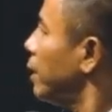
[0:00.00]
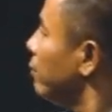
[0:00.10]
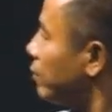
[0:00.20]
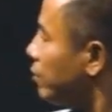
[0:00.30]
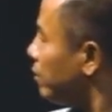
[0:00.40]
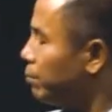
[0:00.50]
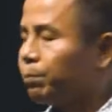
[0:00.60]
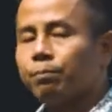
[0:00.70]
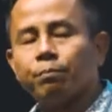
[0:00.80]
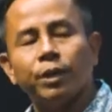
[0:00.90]
If you see
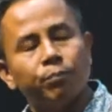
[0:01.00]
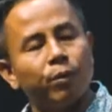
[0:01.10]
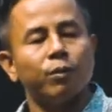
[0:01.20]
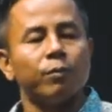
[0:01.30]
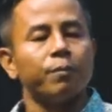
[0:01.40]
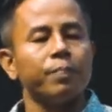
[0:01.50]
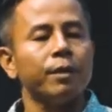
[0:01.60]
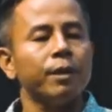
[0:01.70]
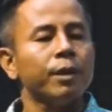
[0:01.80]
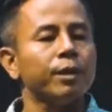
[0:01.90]
people
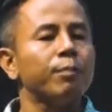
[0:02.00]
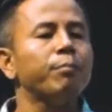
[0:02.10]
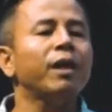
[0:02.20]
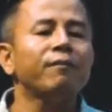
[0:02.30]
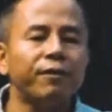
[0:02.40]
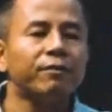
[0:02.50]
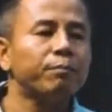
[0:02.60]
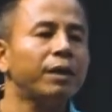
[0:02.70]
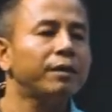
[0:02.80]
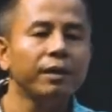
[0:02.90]
that
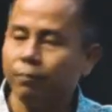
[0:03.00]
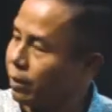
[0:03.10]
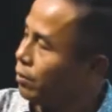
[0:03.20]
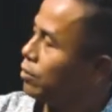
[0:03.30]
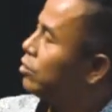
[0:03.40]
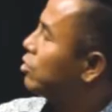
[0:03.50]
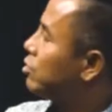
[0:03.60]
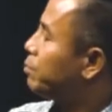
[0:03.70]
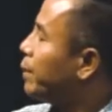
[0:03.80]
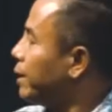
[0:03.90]
manifest by demons, you
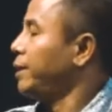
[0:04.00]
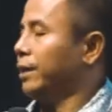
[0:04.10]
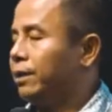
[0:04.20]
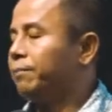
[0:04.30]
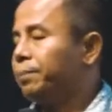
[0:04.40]
just speak it.